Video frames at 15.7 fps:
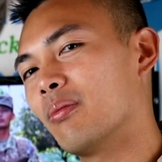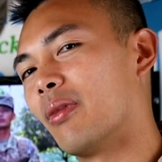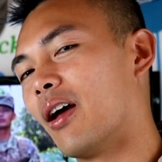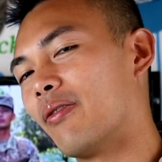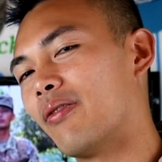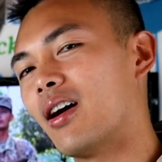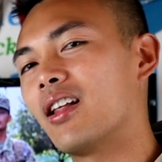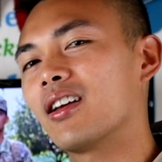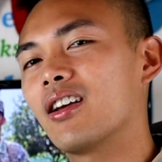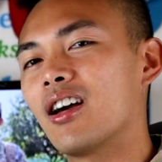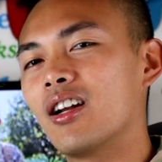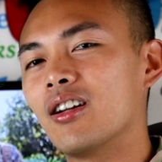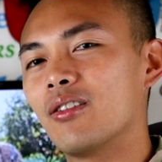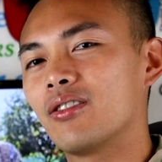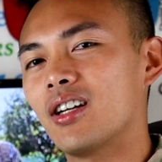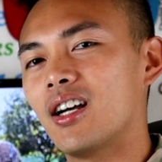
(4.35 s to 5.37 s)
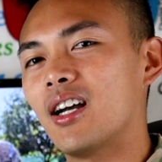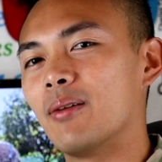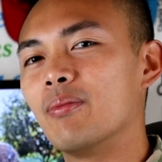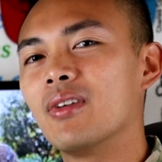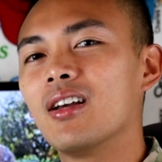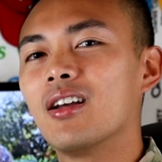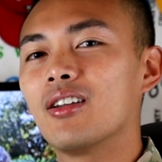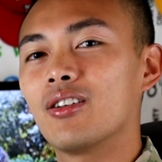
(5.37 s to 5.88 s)
but I finally got enough
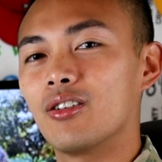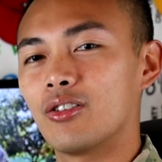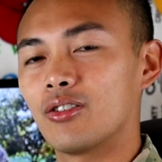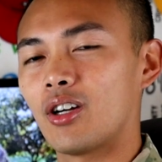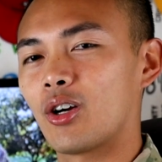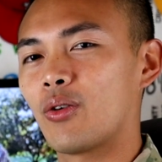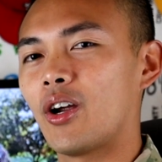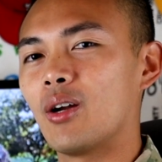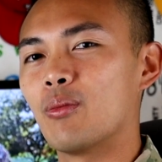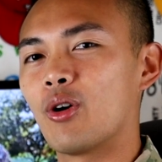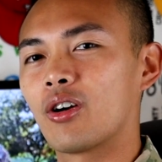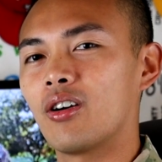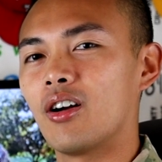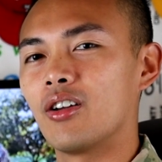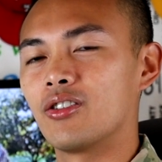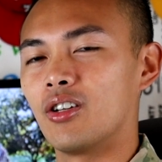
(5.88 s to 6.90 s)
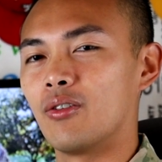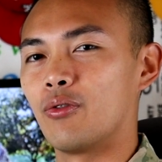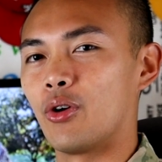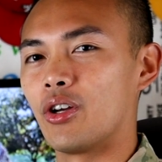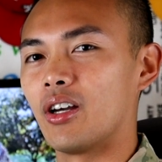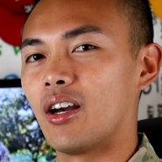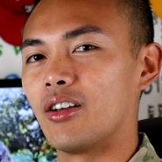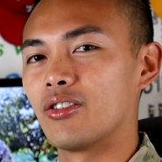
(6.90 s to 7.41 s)
time to start creating more content for
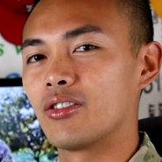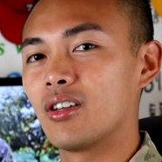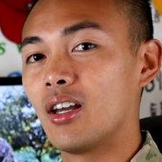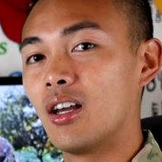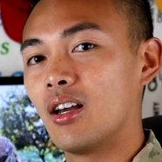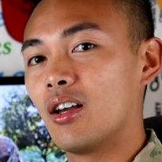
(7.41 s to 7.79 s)
you guys.